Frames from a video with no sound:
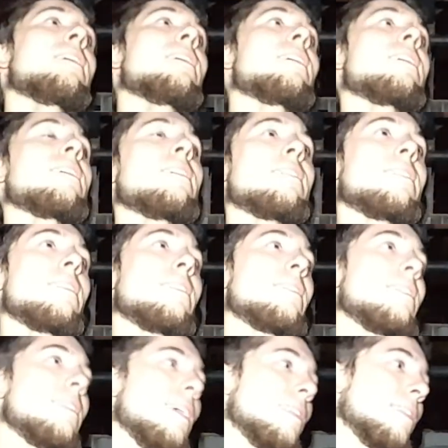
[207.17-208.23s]

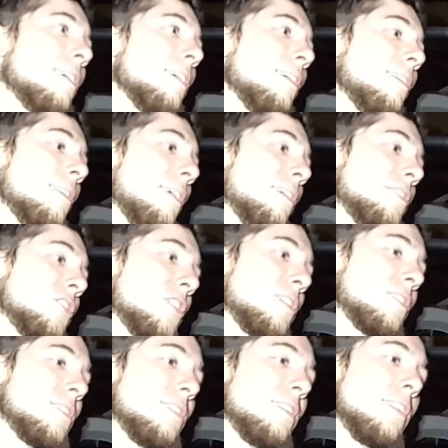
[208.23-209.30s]
that they
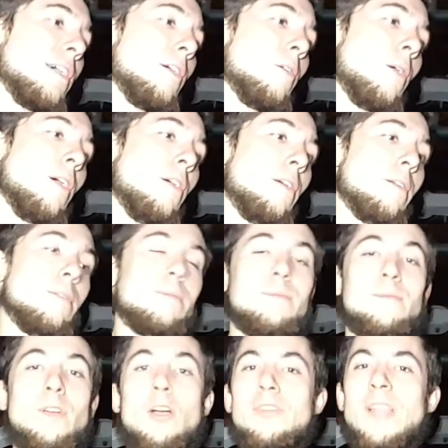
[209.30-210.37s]
just, are
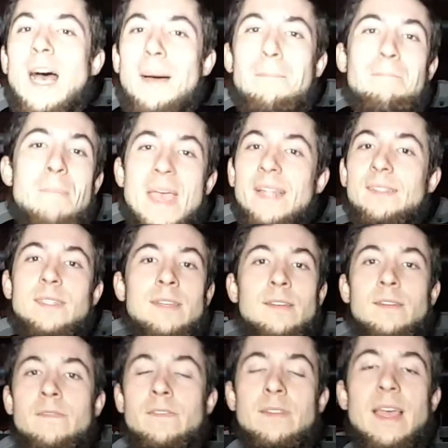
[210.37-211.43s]
not meant
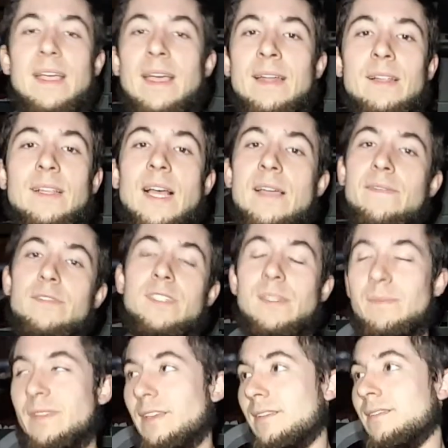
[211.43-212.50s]
for that kind of life or
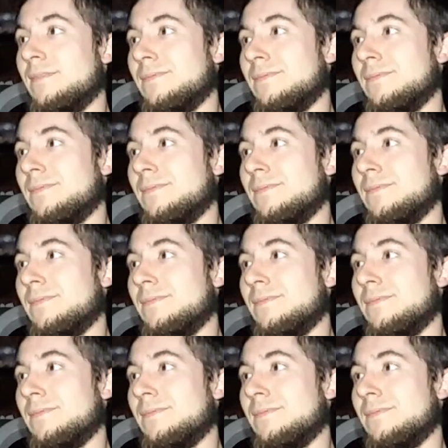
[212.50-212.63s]
something.